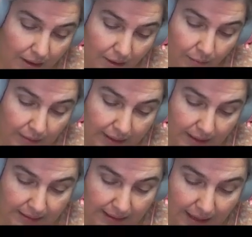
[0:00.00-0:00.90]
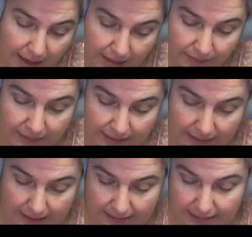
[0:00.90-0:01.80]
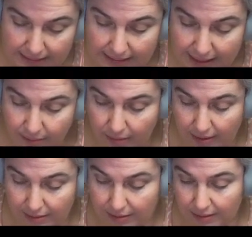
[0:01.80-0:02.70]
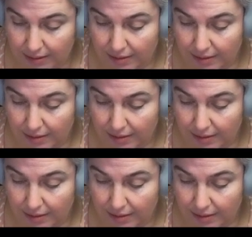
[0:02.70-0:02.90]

Because I kind of did it in segments,